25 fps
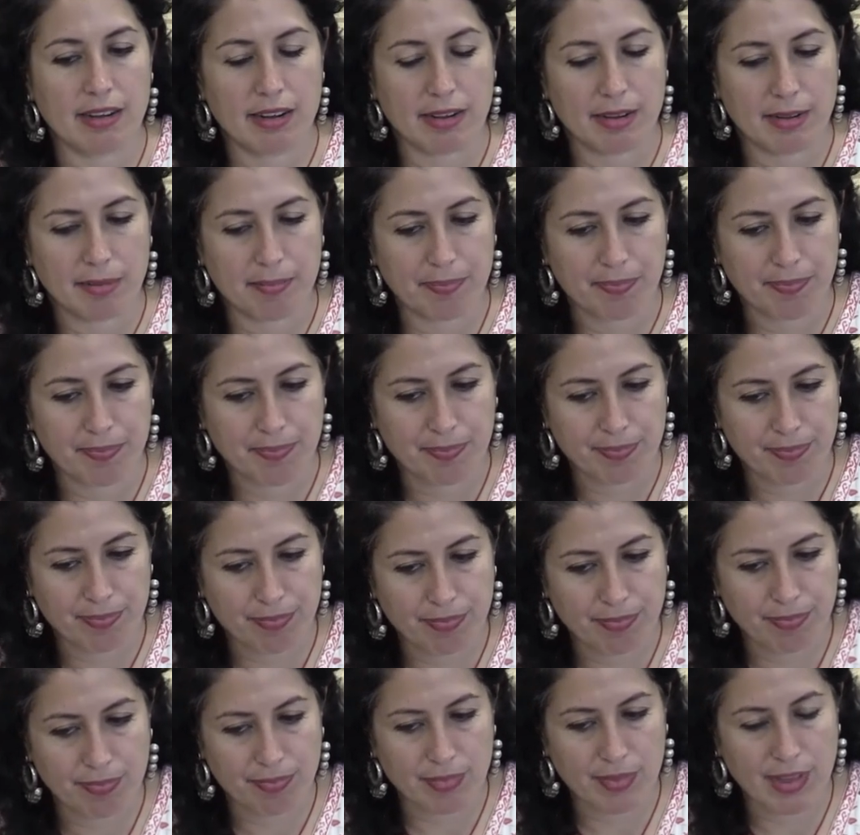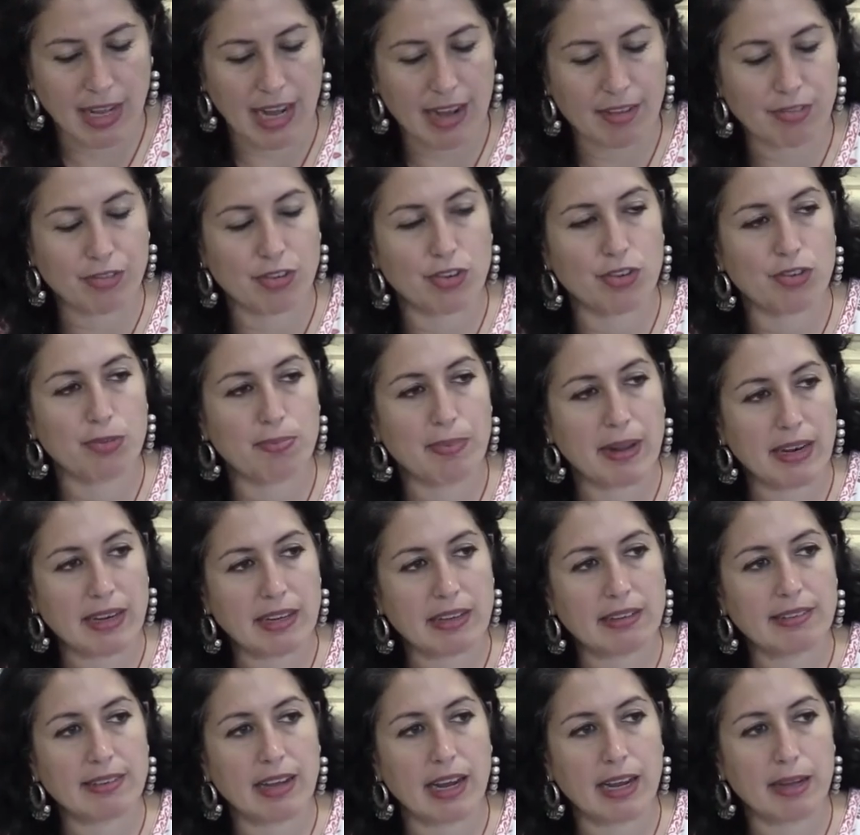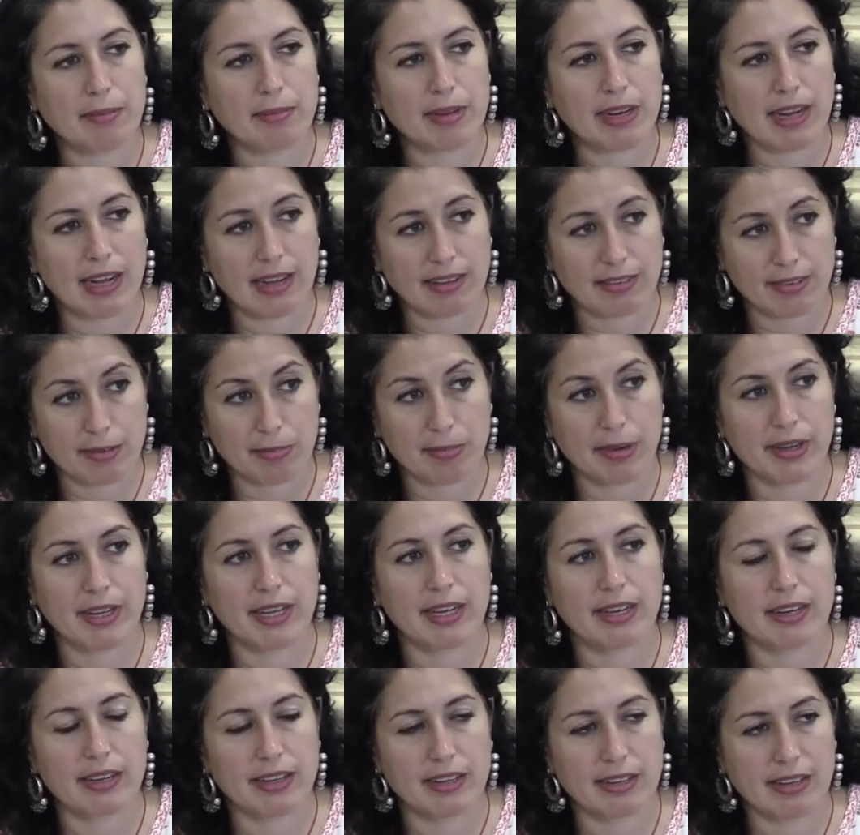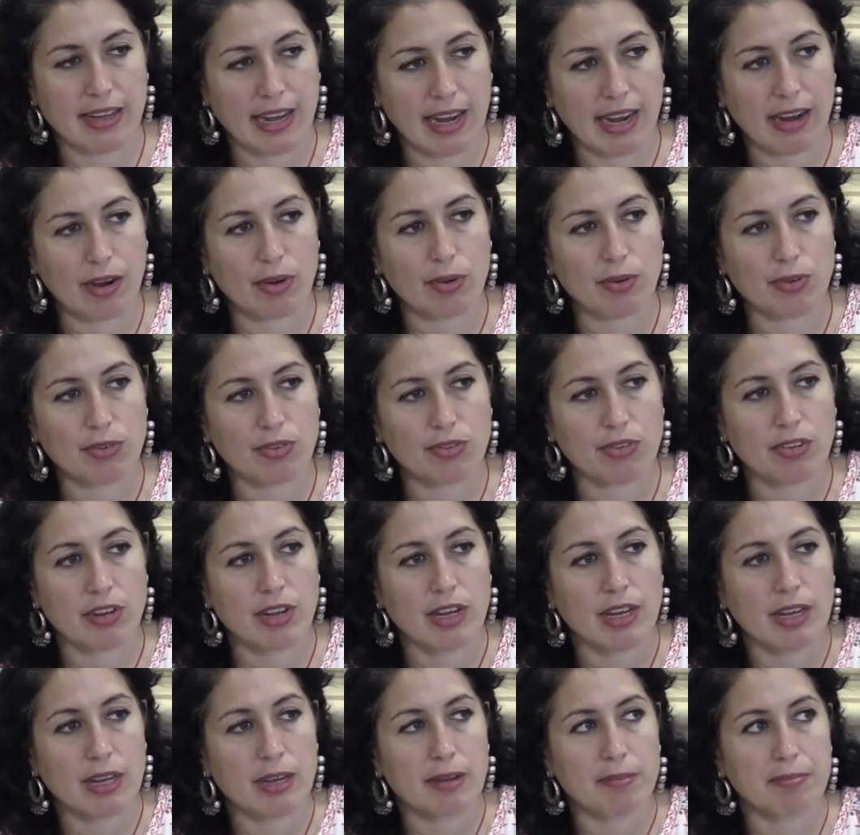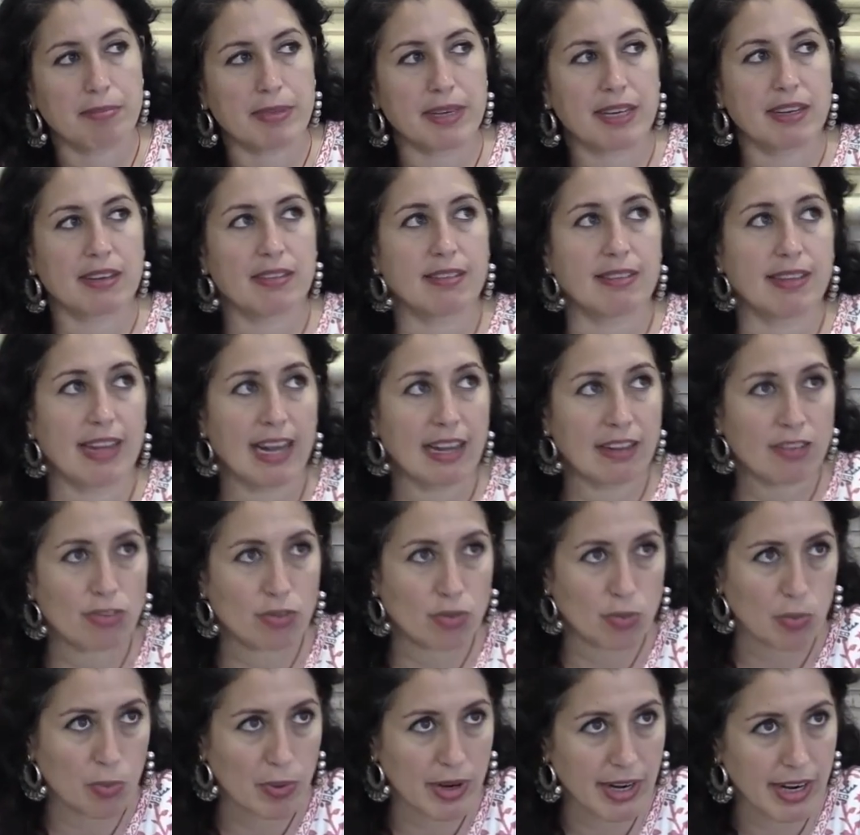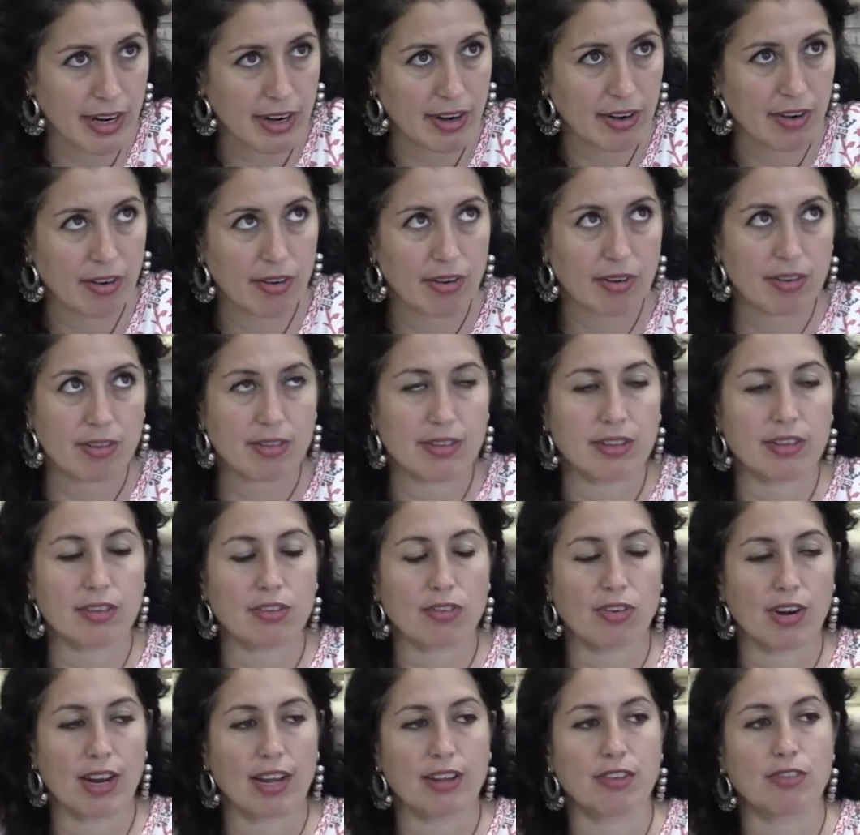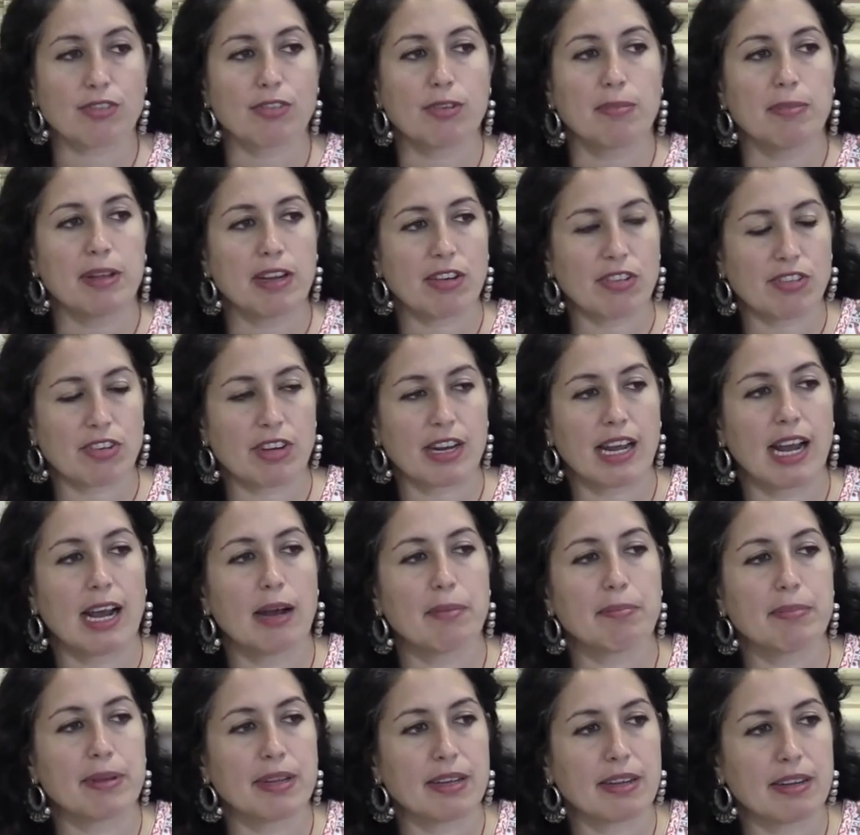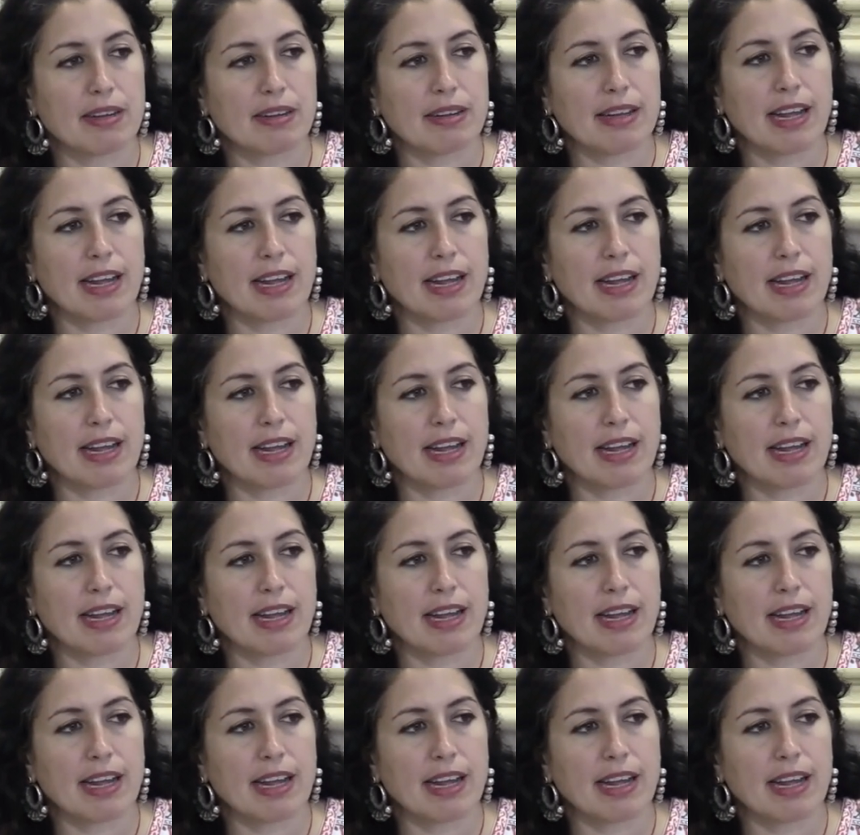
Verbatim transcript: um, after spending time in Hasbaya in the house, because that's where the transformation happened.